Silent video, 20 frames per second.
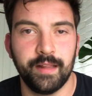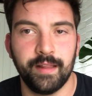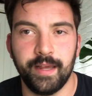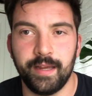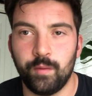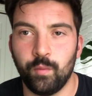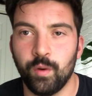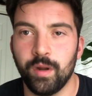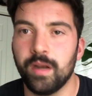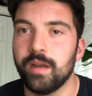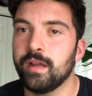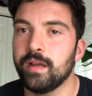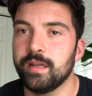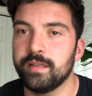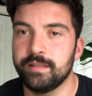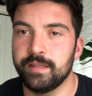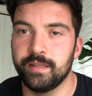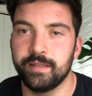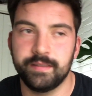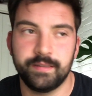Like, what
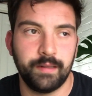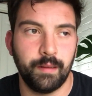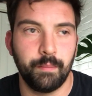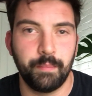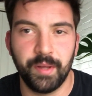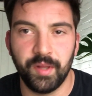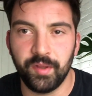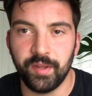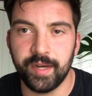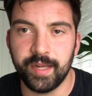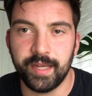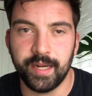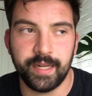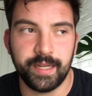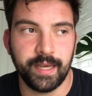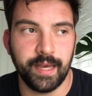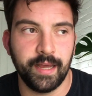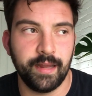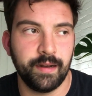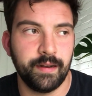is its ability going to
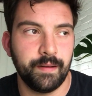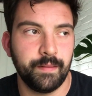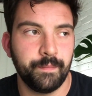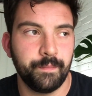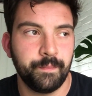get?